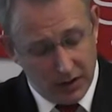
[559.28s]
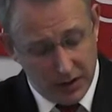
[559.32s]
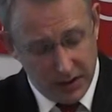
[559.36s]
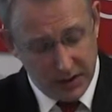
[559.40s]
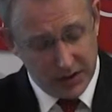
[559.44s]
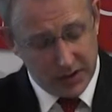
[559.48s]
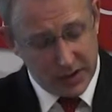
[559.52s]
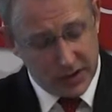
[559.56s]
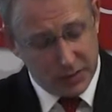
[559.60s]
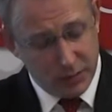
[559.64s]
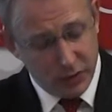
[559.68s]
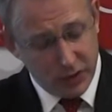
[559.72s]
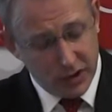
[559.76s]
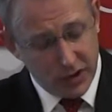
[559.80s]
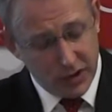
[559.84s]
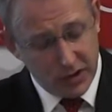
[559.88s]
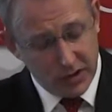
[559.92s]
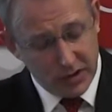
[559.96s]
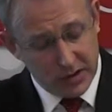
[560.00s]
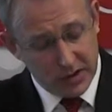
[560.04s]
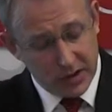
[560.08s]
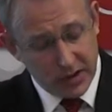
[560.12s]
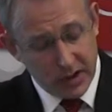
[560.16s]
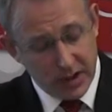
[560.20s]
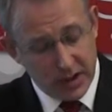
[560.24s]
This has
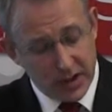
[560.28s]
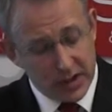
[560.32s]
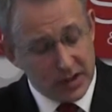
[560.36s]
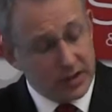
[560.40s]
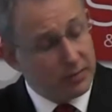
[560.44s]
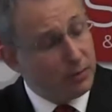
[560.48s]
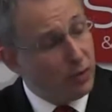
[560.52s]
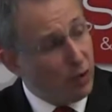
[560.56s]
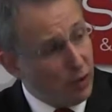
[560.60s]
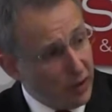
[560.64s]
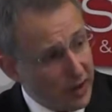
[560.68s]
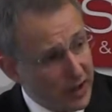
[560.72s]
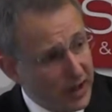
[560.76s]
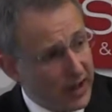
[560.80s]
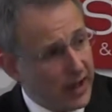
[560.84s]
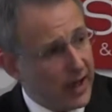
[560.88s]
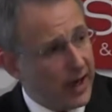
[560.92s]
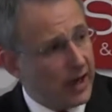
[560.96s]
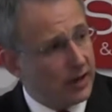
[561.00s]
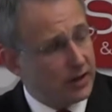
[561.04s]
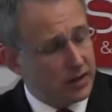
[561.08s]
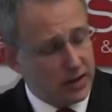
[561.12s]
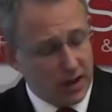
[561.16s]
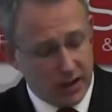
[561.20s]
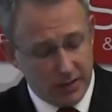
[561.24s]
produced a disappointing
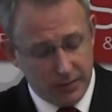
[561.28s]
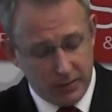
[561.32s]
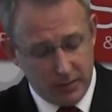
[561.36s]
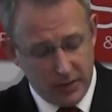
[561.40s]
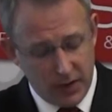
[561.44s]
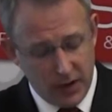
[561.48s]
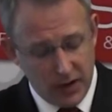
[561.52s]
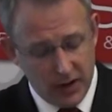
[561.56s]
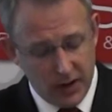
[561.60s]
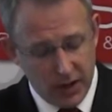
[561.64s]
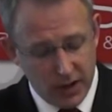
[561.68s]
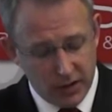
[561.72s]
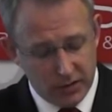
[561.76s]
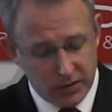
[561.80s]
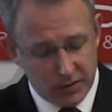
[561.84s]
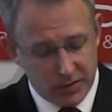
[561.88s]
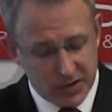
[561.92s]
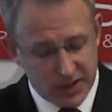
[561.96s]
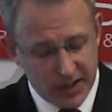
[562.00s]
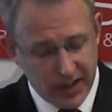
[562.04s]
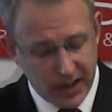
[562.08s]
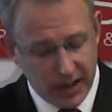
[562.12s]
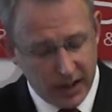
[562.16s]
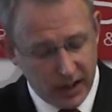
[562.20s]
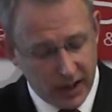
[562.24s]
outcome in the interim
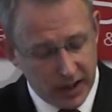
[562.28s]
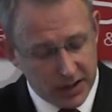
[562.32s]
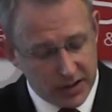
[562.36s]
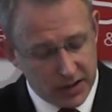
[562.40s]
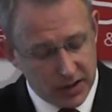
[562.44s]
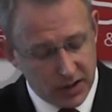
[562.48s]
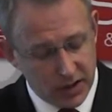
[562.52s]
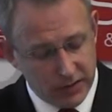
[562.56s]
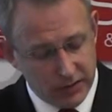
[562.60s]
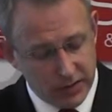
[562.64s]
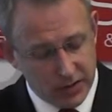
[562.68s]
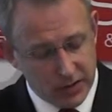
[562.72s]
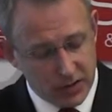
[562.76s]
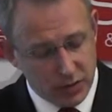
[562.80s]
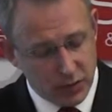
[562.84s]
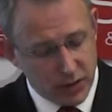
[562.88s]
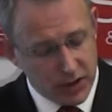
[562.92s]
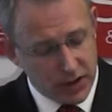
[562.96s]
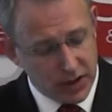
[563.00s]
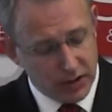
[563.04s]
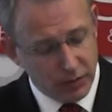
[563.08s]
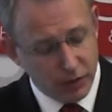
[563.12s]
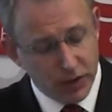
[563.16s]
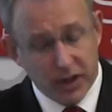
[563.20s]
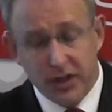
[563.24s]
satellite service,
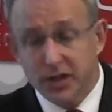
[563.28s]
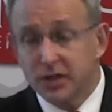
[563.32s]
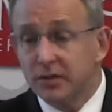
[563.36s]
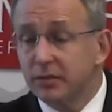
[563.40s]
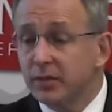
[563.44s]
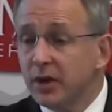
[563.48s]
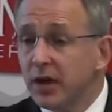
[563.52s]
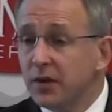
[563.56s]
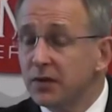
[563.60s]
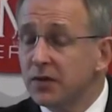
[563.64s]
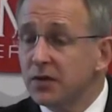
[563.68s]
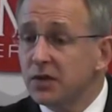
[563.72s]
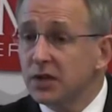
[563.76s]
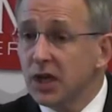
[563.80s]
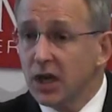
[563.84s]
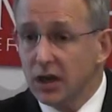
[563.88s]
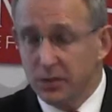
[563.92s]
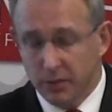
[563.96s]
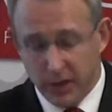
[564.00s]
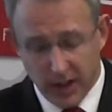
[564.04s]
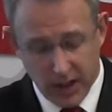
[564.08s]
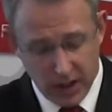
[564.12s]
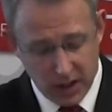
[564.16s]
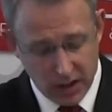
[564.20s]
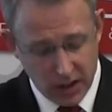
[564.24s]
which in recent months
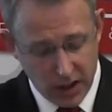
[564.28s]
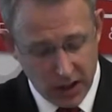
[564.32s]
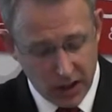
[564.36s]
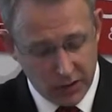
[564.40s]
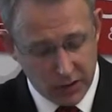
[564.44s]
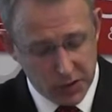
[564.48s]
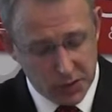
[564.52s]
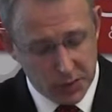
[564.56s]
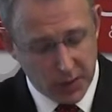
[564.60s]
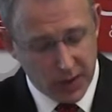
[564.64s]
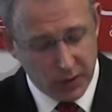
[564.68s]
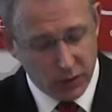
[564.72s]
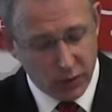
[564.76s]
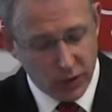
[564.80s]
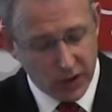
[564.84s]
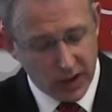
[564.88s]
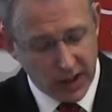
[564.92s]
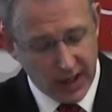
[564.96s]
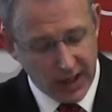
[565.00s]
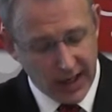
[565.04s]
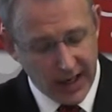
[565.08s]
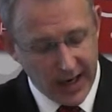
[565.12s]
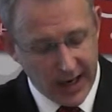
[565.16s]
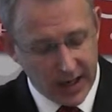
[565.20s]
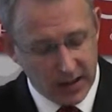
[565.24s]
NBN Co has been
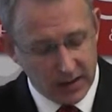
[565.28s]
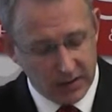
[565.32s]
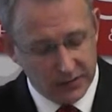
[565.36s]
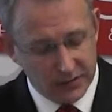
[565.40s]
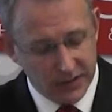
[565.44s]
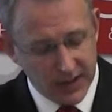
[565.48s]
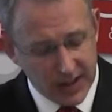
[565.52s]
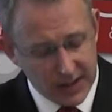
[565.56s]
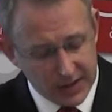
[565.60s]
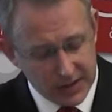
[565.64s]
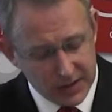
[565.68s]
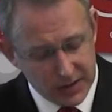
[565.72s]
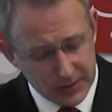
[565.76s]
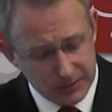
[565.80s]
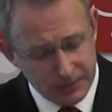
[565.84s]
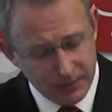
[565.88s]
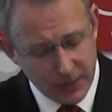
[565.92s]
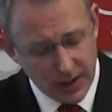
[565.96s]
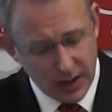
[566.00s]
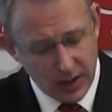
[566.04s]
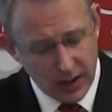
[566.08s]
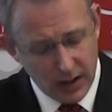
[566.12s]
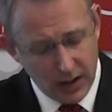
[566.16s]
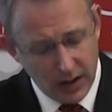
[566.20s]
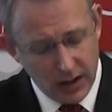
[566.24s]
working hard to fix,
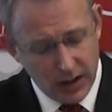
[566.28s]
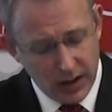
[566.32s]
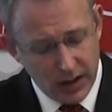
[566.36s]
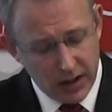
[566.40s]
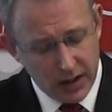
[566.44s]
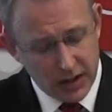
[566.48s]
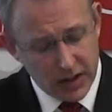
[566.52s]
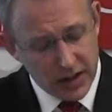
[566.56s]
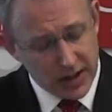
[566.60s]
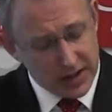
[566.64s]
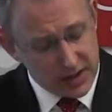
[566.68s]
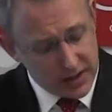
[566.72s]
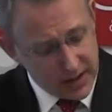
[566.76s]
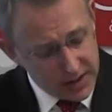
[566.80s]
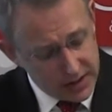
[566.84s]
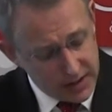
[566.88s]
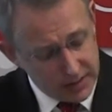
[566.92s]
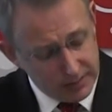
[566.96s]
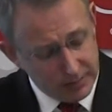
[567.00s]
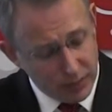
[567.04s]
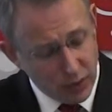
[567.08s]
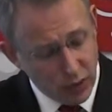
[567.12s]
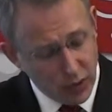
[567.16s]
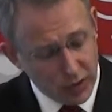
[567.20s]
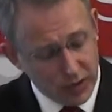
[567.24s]
and just as
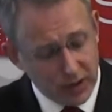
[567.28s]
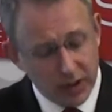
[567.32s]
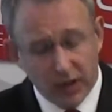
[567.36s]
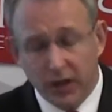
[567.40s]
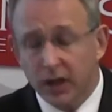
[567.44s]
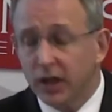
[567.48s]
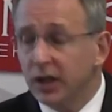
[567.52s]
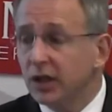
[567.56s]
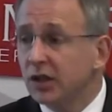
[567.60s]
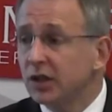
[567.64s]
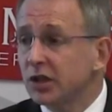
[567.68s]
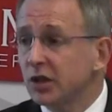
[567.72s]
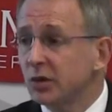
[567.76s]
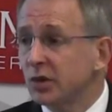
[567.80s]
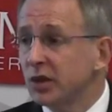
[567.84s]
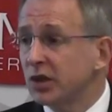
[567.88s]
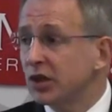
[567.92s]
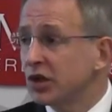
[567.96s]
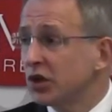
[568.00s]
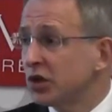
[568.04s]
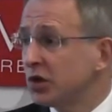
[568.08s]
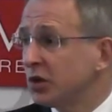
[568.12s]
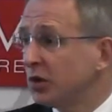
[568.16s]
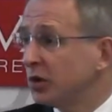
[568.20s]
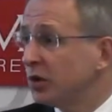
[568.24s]
important, to
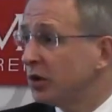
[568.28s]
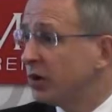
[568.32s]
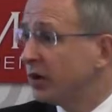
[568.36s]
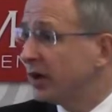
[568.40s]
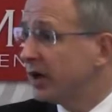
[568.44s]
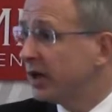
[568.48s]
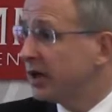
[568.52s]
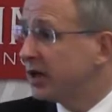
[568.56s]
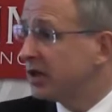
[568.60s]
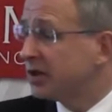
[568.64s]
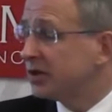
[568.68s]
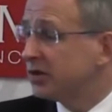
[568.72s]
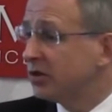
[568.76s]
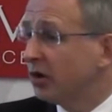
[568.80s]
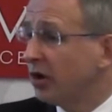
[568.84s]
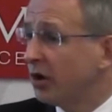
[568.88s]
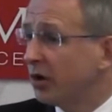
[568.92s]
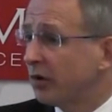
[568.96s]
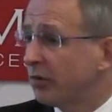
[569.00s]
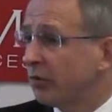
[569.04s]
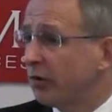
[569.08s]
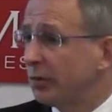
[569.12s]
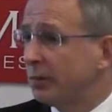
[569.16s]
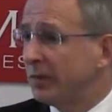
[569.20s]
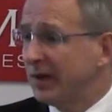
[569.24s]
ensure it is not
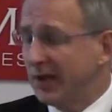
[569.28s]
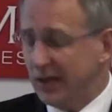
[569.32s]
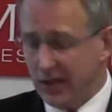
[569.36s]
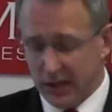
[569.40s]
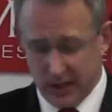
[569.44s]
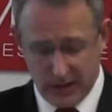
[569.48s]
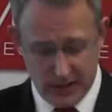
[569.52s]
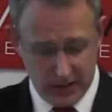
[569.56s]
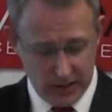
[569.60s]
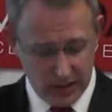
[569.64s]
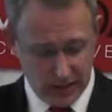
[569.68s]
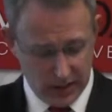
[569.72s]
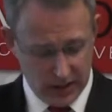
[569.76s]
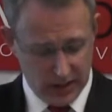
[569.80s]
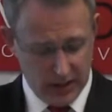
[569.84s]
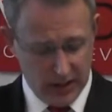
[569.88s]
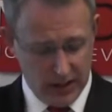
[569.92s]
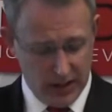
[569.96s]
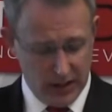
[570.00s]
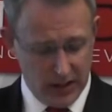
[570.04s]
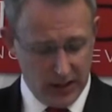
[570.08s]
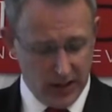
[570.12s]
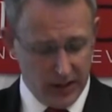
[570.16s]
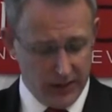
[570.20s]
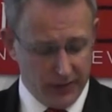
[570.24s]
repeated
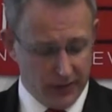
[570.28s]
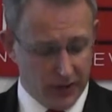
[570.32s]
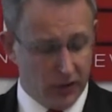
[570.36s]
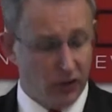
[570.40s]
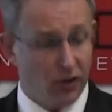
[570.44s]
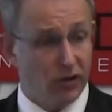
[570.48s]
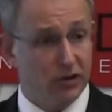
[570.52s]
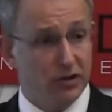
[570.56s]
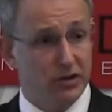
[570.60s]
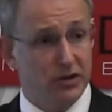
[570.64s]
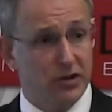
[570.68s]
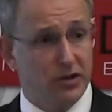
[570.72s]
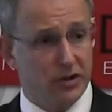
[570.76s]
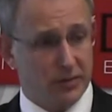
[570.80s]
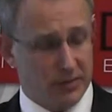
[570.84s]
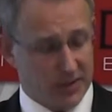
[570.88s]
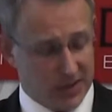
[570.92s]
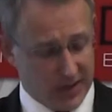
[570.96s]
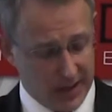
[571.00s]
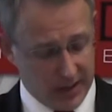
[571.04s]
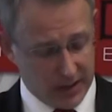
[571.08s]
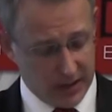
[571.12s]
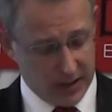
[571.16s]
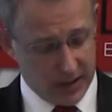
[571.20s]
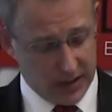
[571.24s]
in the long-term
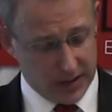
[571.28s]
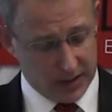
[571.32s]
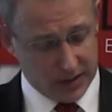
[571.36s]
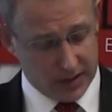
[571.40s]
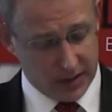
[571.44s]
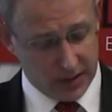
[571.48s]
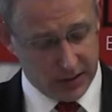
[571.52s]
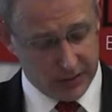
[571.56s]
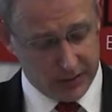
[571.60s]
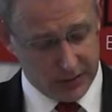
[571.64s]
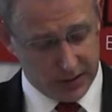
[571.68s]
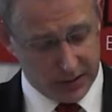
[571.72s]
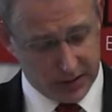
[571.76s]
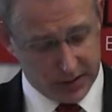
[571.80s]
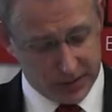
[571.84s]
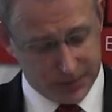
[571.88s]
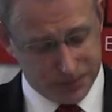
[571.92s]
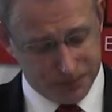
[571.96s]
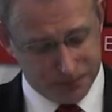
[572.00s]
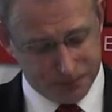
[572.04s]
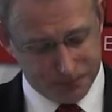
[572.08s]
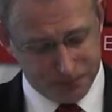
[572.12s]
satellite service.